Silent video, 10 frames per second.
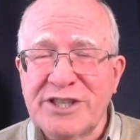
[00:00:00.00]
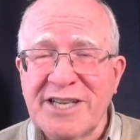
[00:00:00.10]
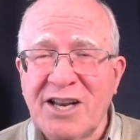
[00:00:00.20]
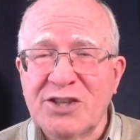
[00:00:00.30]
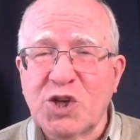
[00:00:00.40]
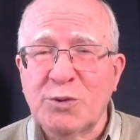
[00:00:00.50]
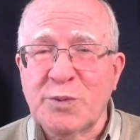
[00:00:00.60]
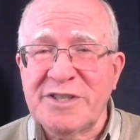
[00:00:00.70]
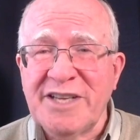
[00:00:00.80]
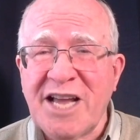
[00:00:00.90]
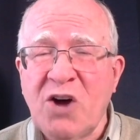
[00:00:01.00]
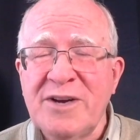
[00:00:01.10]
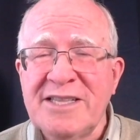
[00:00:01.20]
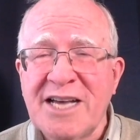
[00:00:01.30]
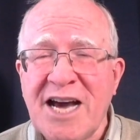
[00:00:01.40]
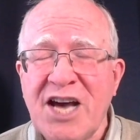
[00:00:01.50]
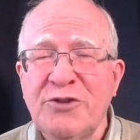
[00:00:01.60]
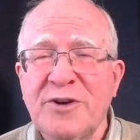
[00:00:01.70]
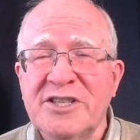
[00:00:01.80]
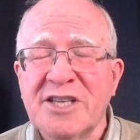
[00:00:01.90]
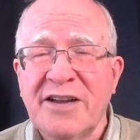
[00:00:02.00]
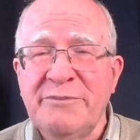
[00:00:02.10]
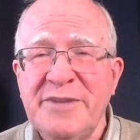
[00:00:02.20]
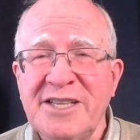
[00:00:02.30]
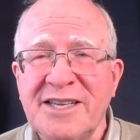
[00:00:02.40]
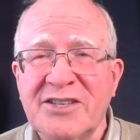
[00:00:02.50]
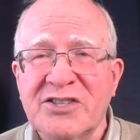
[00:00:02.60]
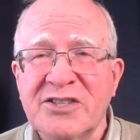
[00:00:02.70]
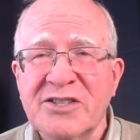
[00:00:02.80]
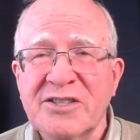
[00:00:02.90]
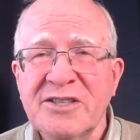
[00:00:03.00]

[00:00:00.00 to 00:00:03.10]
telescopes was now in the hundreds of millions.